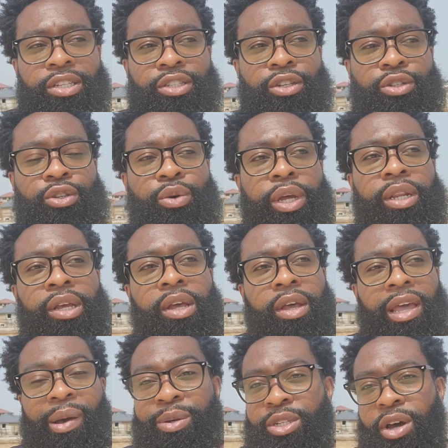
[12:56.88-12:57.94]
to do it.
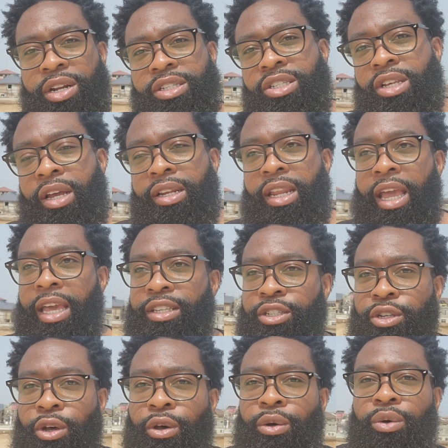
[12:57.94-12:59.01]
It was on a Sunday,
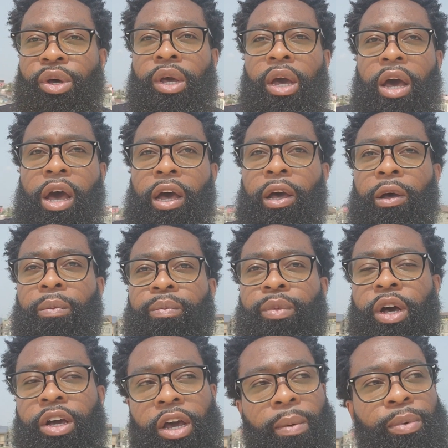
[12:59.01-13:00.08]
so
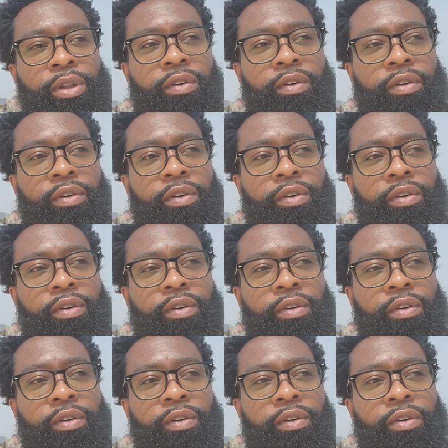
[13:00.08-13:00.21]
a couple